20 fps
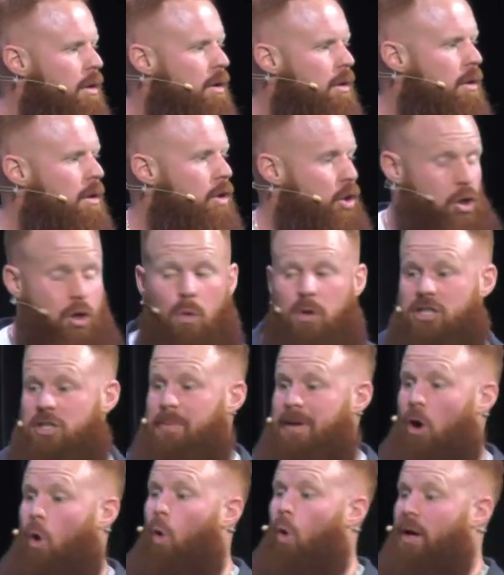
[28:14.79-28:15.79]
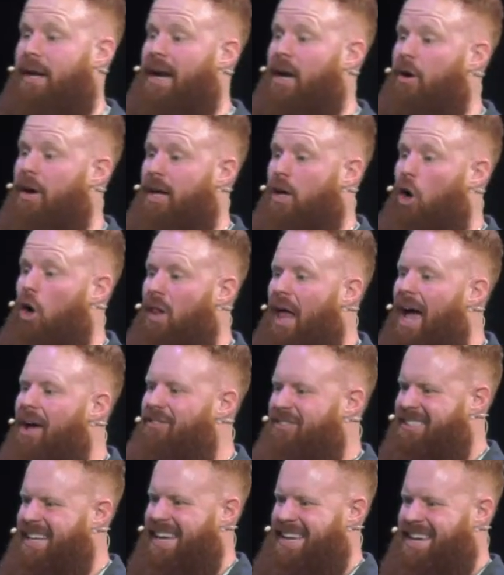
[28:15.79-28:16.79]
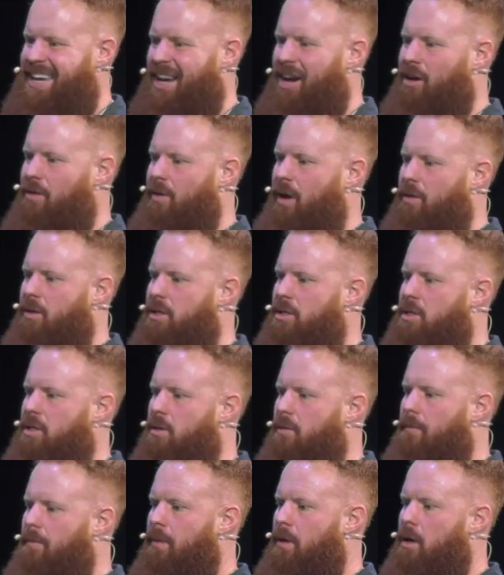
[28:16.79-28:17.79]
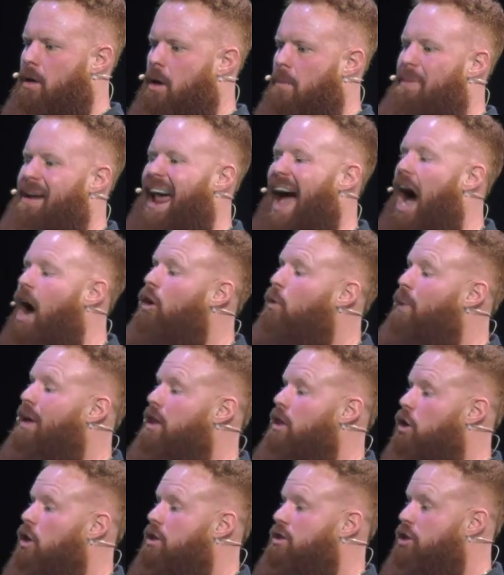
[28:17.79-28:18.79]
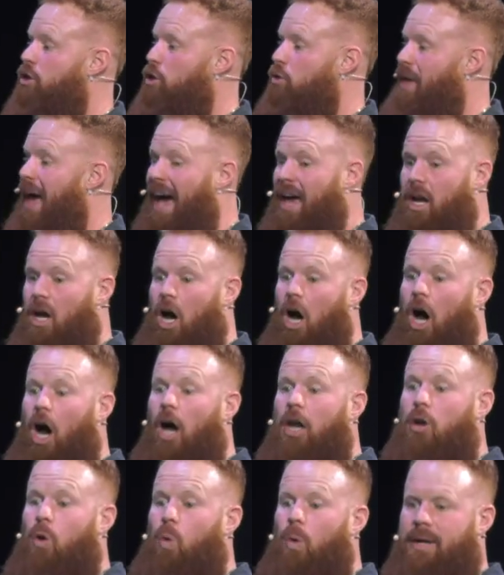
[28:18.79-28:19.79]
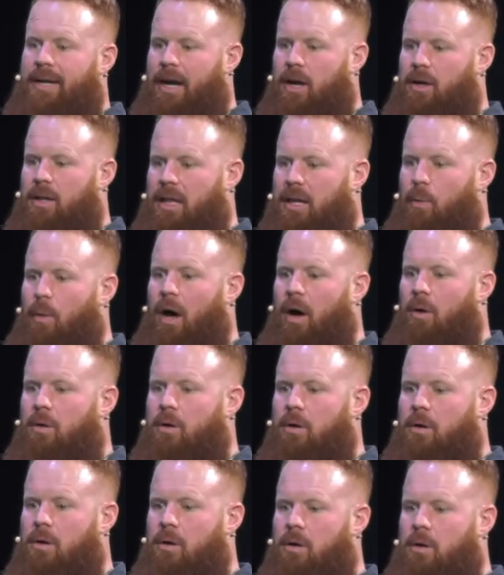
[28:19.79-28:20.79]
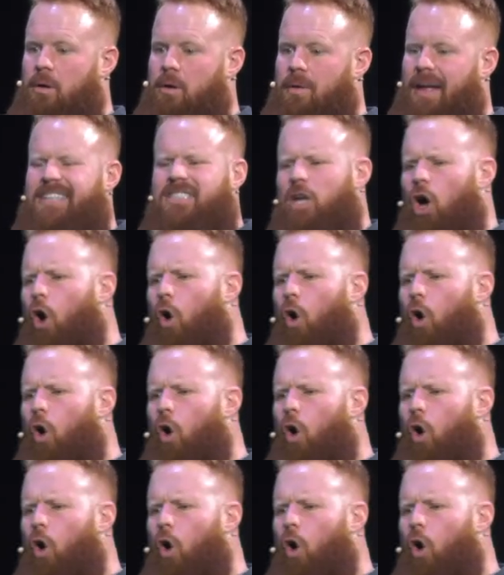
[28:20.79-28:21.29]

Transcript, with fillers: You know what should be ordinary in our life? Taking care of others. But how do we learn to do that unordinarily well? That's the whole